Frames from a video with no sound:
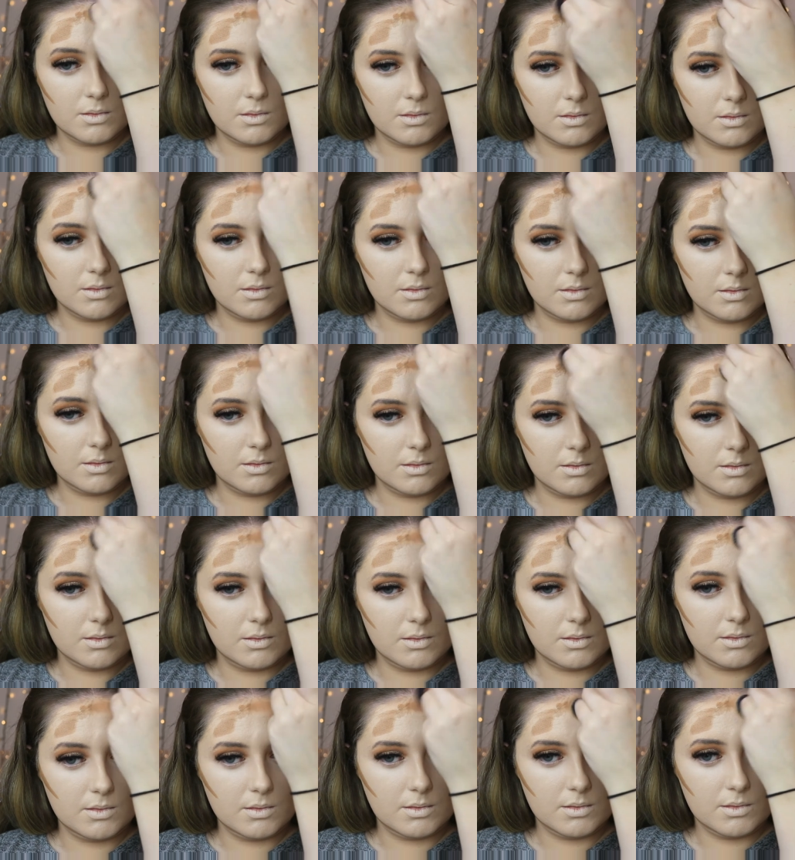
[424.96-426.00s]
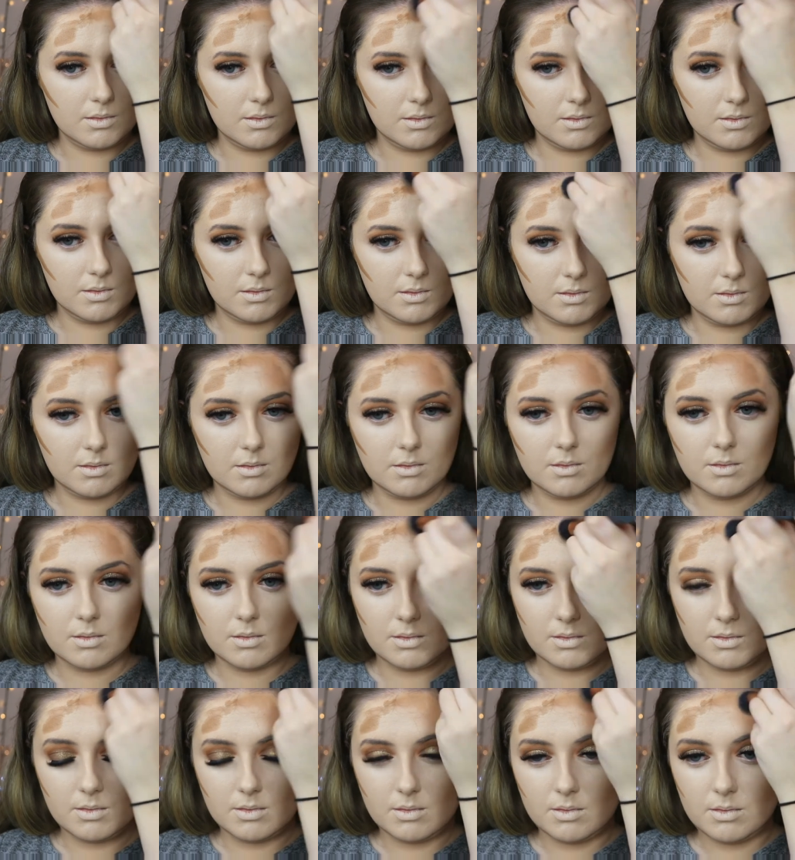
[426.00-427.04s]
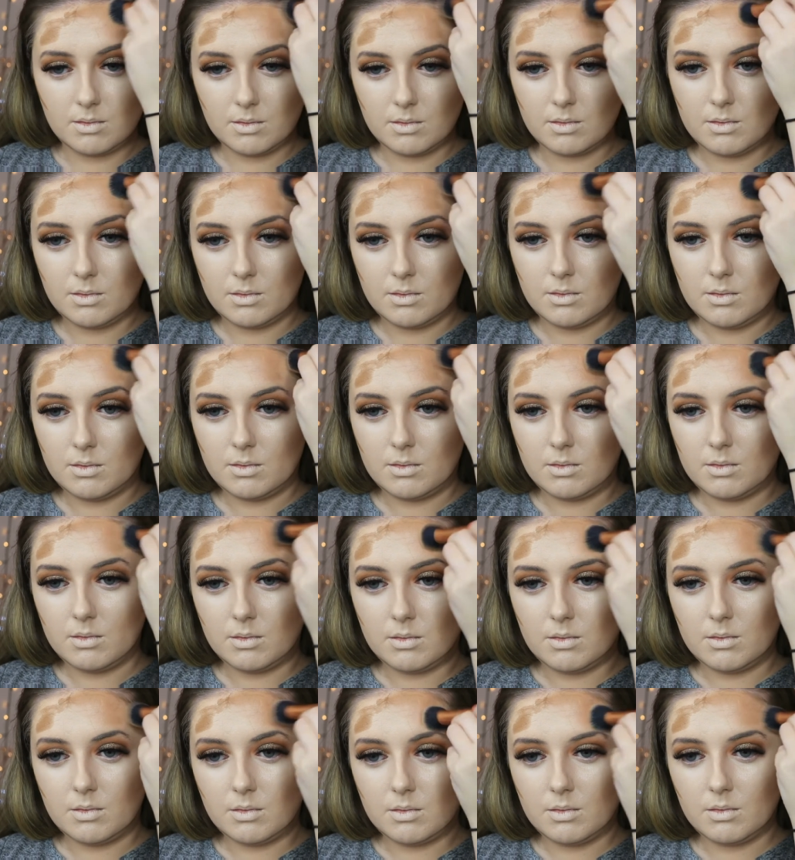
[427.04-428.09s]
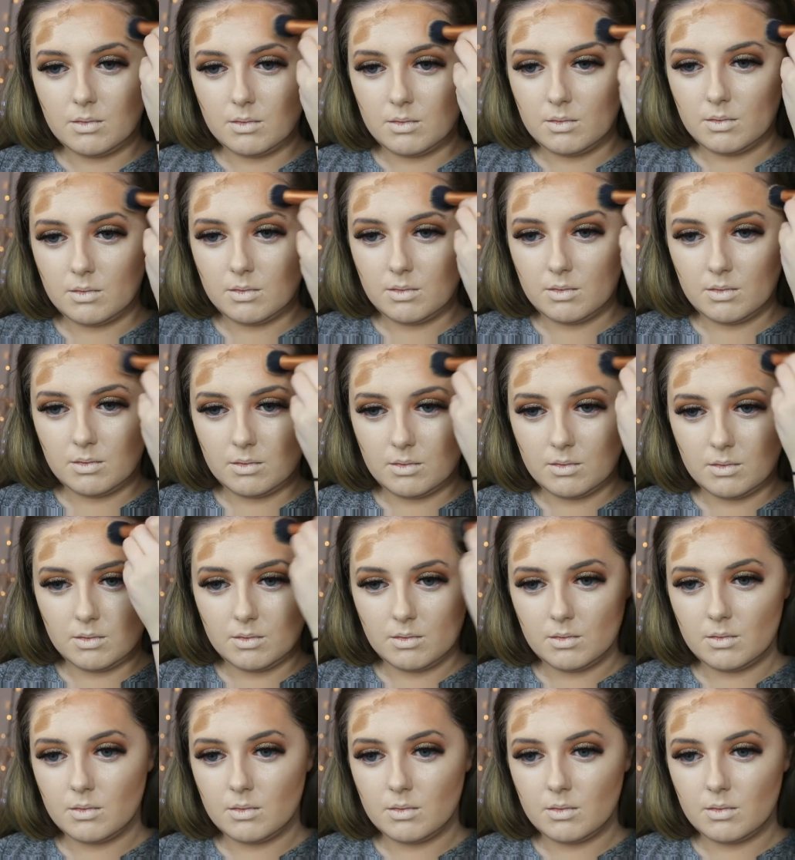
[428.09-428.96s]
Nobody speaks.